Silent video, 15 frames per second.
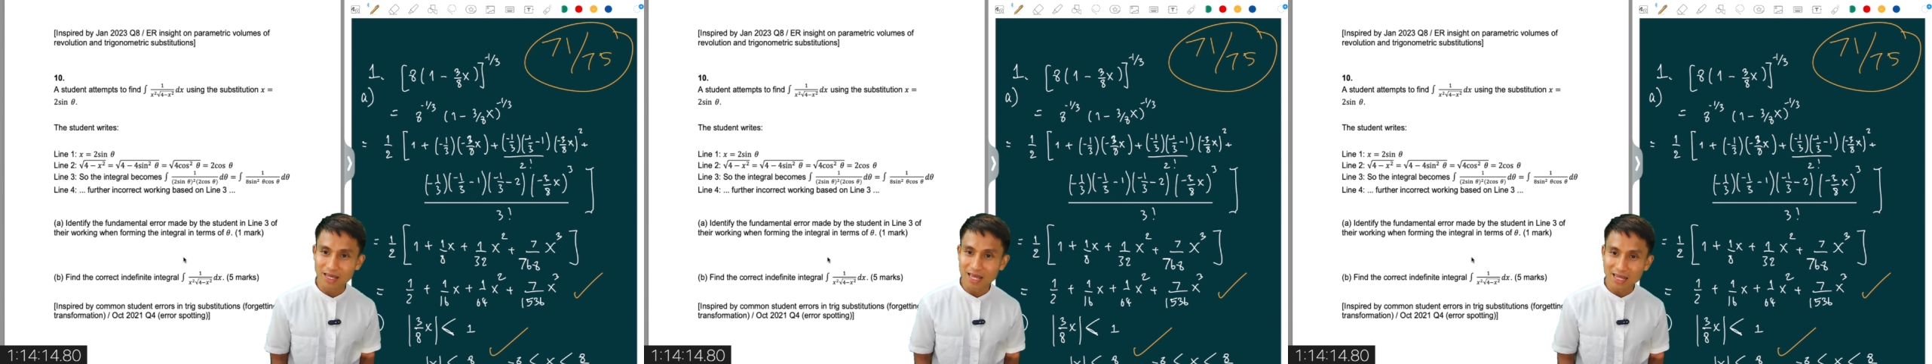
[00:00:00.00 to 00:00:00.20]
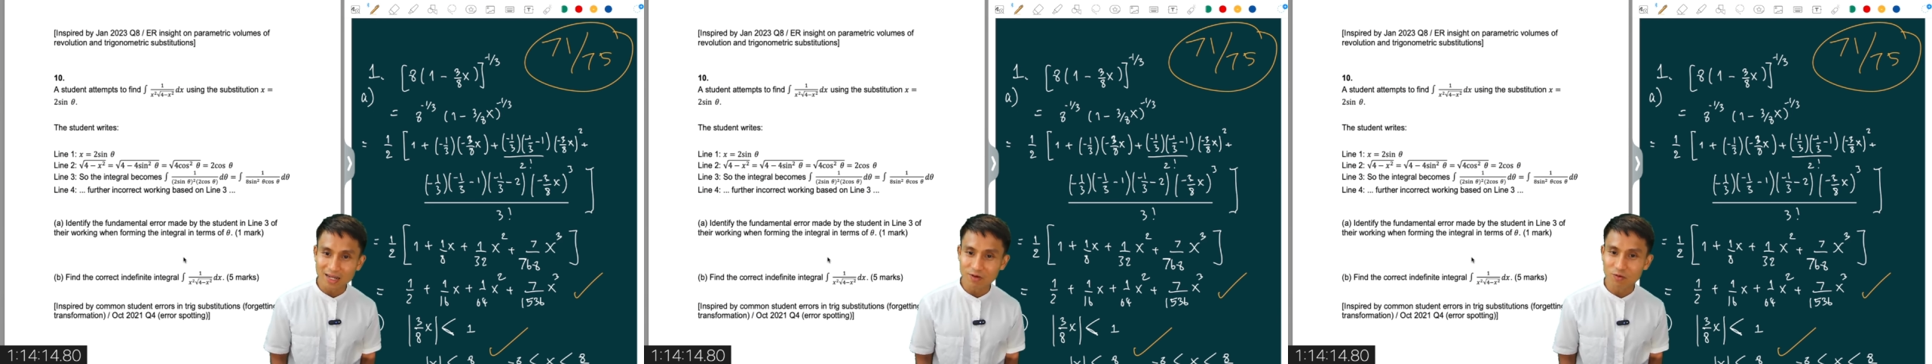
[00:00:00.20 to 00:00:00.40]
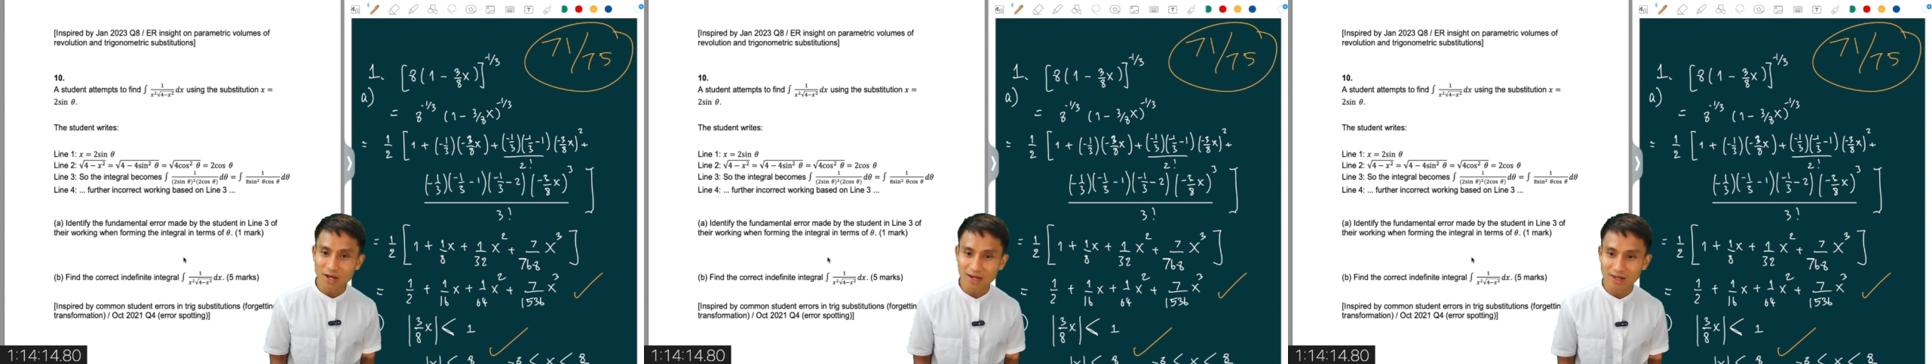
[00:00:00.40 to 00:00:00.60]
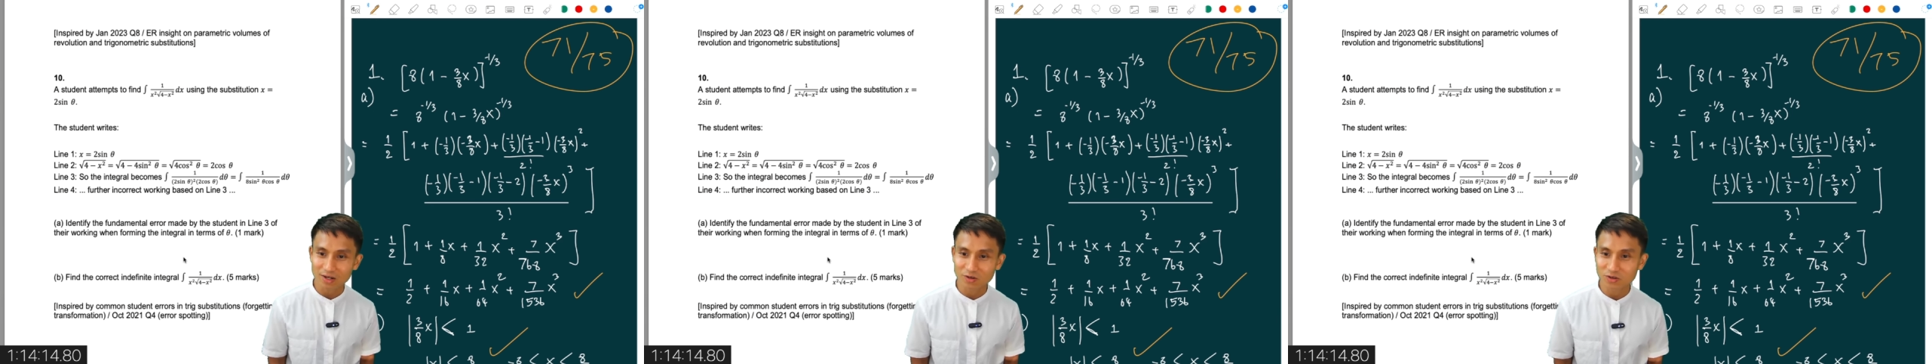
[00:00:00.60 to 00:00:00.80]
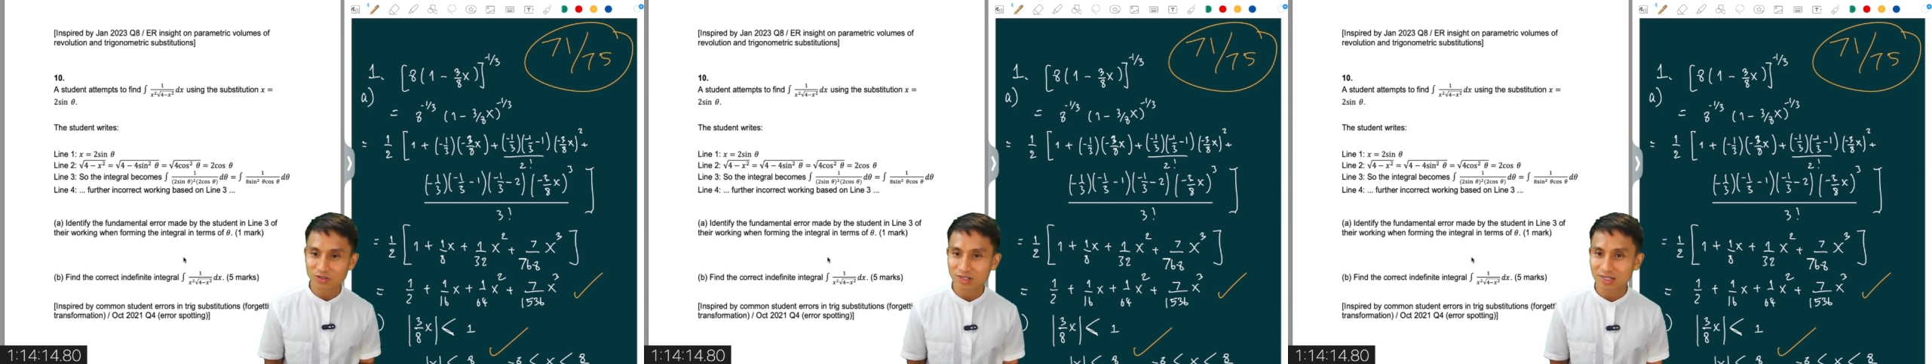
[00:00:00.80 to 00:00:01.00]
anywhere
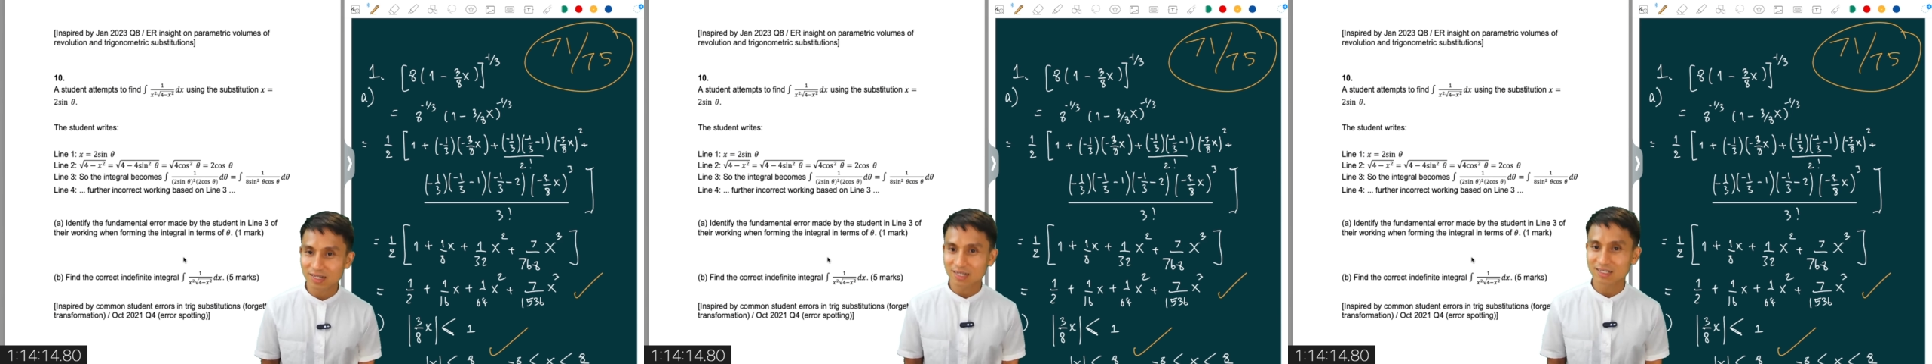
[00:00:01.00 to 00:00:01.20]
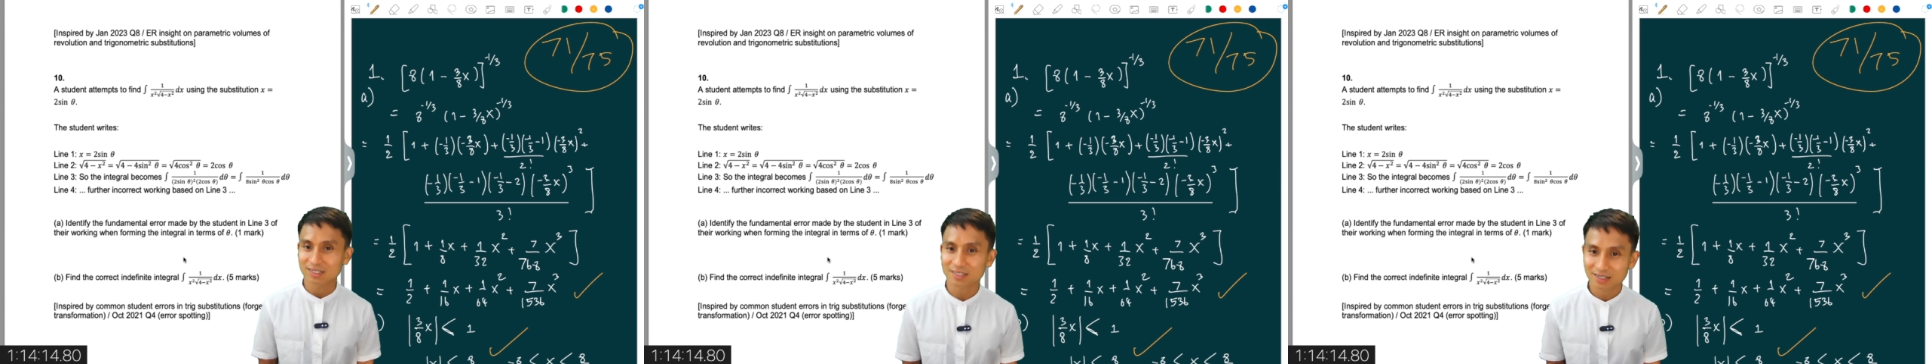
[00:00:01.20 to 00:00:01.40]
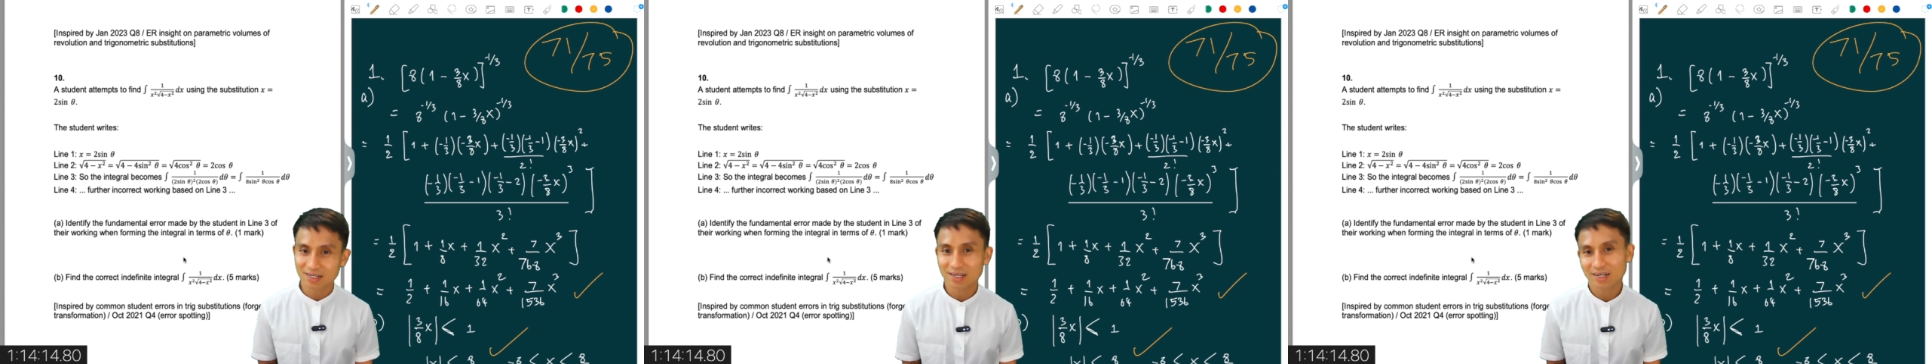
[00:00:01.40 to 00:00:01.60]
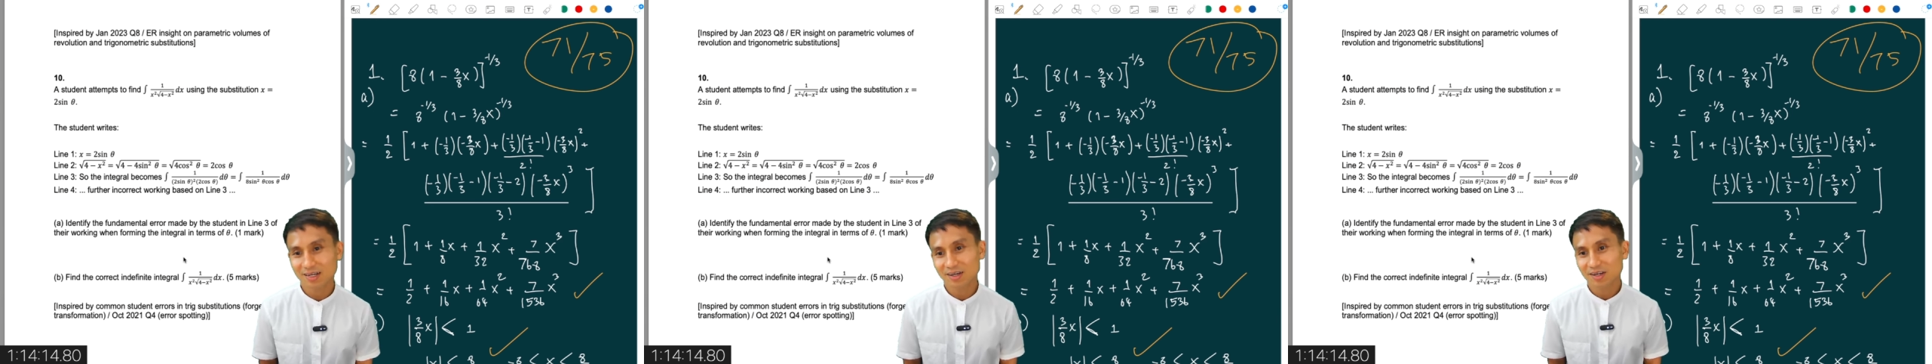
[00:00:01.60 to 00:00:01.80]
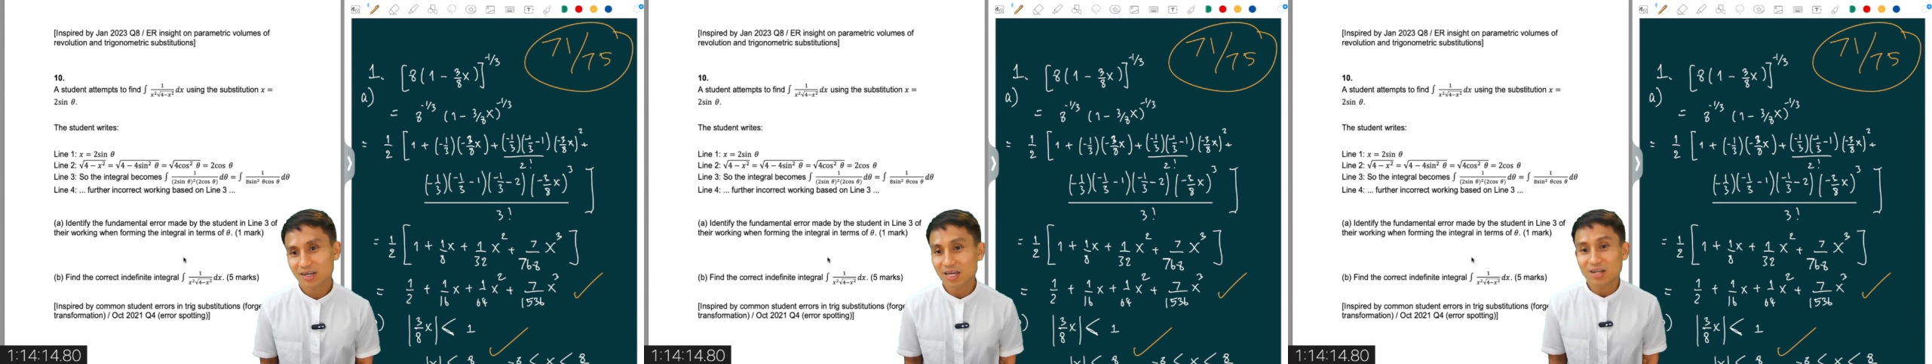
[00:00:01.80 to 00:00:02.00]
close to this.
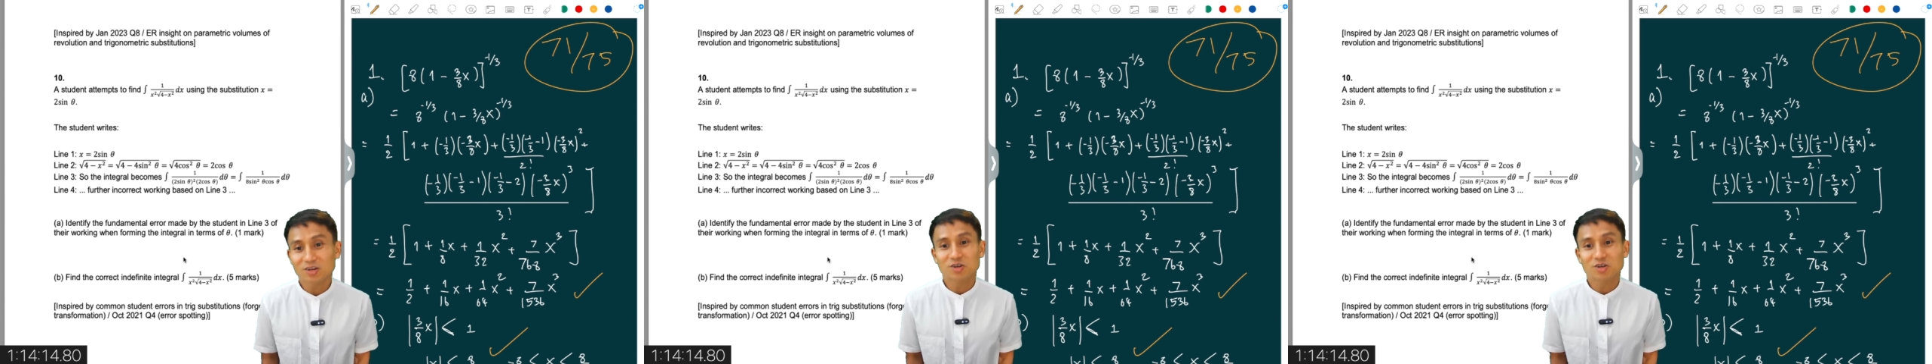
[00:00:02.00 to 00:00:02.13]
It